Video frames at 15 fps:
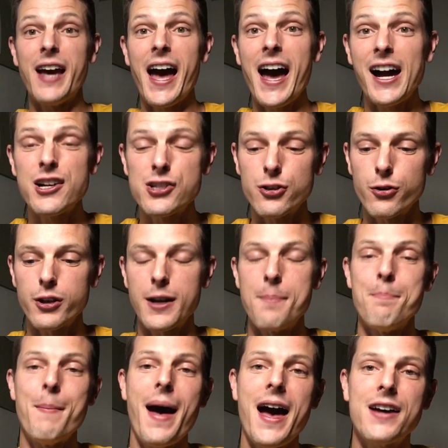action on a
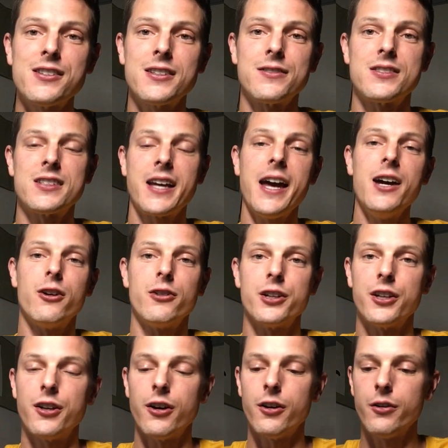massive scale,
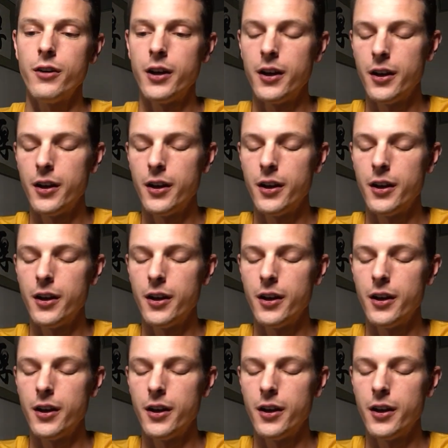you know?